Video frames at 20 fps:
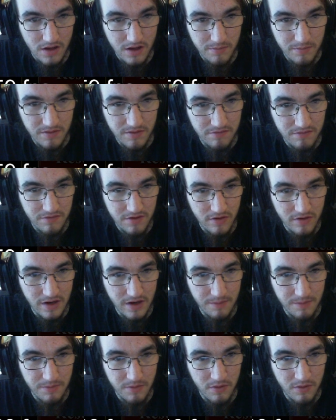Been very
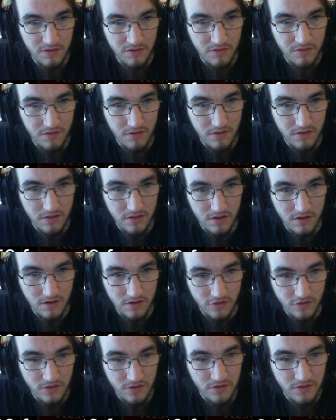happy with the
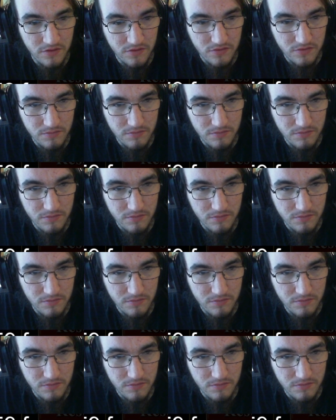Gargoyles.